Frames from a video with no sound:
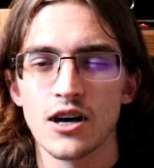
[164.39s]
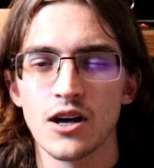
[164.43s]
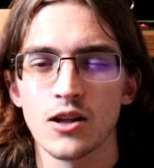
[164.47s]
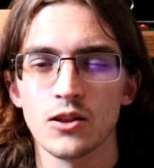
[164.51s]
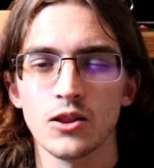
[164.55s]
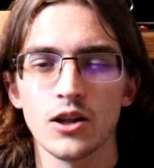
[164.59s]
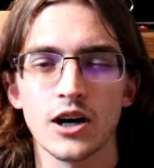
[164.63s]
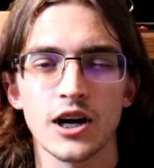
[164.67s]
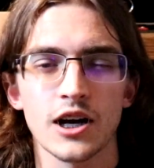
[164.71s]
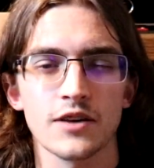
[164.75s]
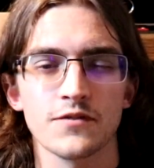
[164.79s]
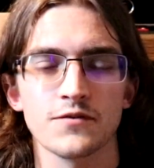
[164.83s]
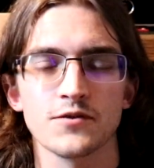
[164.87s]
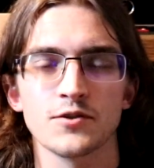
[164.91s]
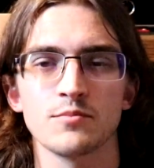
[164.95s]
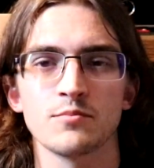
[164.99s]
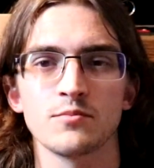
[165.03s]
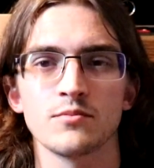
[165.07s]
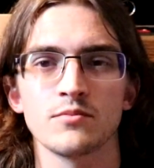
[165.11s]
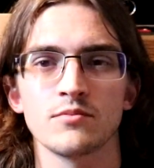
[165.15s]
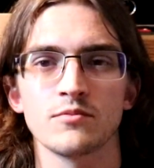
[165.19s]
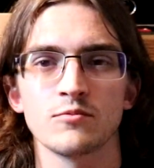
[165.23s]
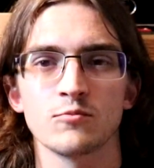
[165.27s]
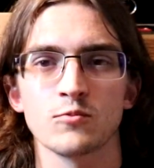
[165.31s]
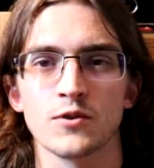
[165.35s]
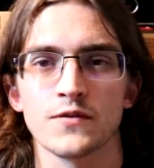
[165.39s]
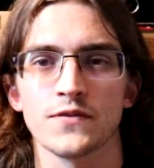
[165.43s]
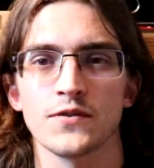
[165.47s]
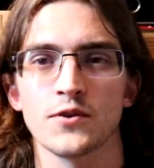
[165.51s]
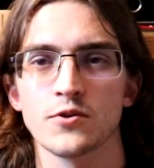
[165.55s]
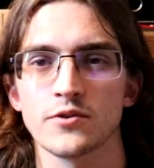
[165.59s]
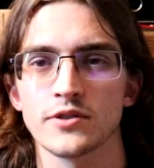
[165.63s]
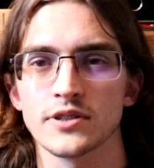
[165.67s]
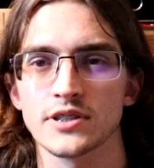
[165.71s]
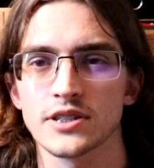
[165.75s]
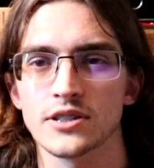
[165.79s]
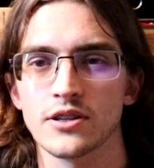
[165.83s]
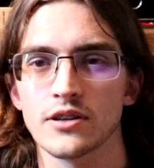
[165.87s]
a lot of them were
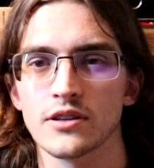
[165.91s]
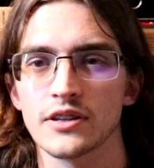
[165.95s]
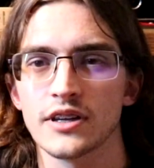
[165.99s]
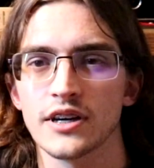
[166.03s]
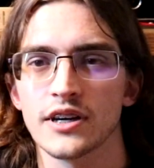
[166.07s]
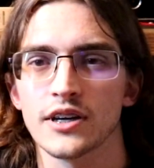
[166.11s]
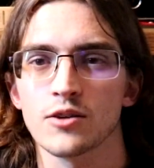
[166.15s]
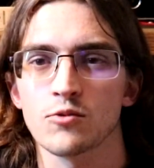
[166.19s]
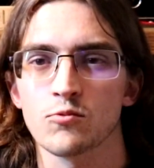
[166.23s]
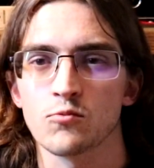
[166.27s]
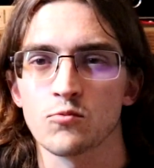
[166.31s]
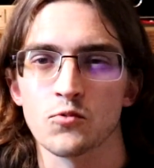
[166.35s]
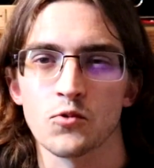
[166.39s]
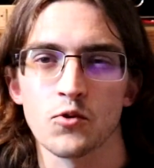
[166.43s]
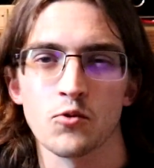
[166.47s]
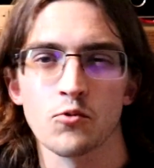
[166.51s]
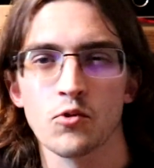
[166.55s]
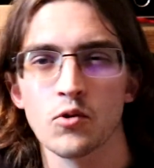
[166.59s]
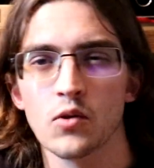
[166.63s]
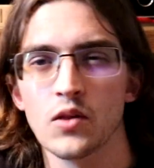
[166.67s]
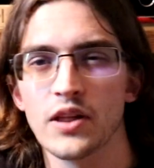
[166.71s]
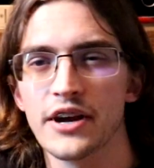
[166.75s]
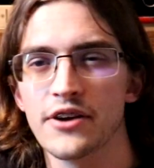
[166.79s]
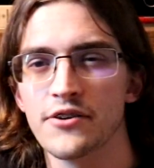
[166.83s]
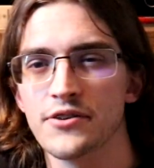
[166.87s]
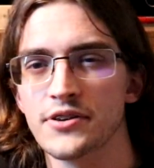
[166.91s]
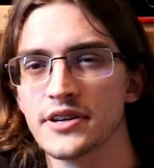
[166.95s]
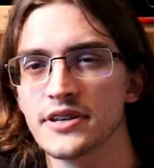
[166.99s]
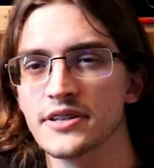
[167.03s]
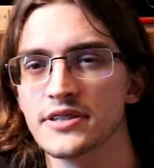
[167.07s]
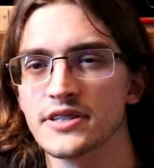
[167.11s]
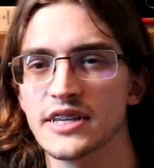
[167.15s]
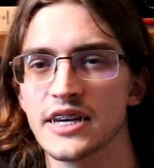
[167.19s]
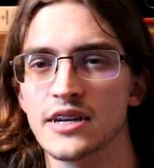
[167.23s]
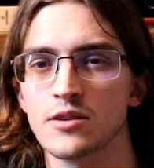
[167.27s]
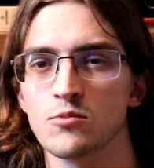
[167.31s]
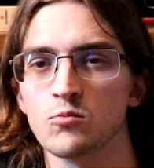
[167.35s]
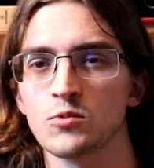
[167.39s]
focused on like rural areas
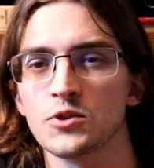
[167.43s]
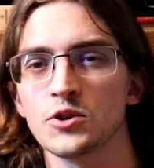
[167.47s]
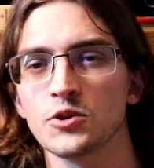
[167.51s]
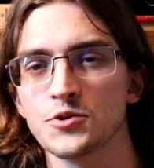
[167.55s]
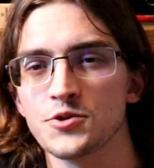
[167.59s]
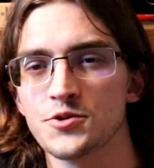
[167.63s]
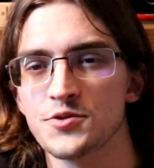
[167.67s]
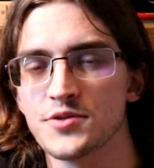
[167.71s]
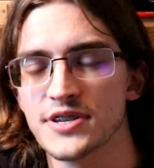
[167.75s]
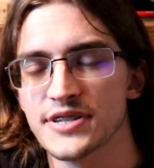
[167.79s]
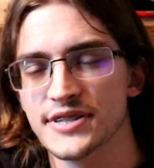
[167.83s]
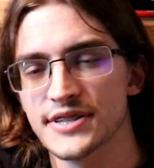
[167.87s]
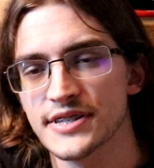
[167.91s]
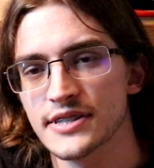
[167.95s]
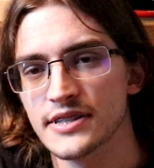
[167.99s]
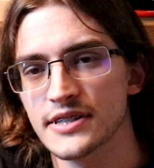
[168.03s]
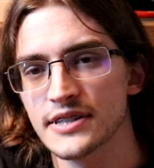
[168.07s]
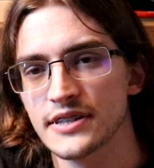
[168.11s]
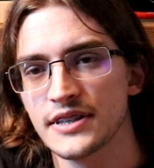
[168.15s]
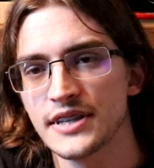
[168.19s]
and wilderness.